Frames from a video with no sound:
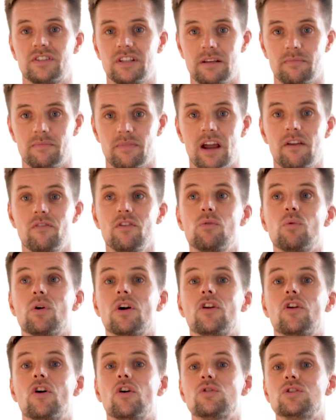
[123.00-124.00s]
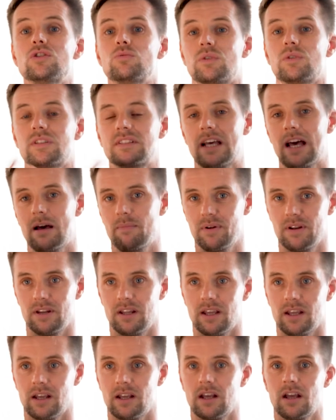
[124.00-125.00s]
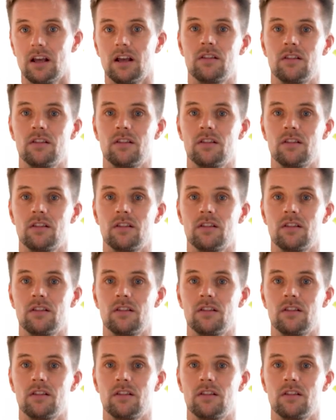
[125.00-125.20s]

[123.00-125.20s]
team. Everyone knows what's happening